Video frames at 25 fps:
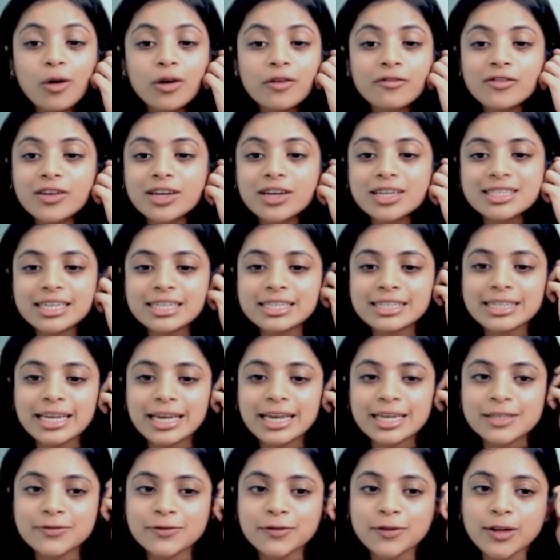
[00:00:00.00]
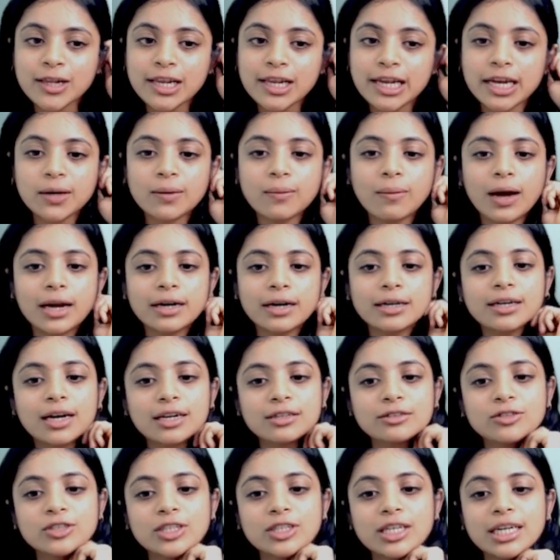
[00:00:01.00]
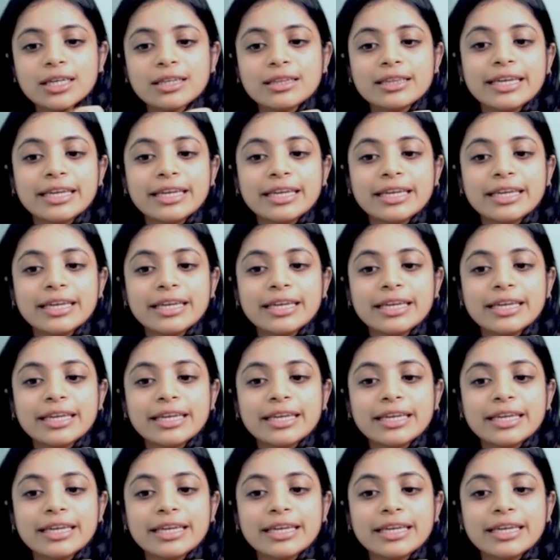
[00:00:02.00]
if they're successful in one country,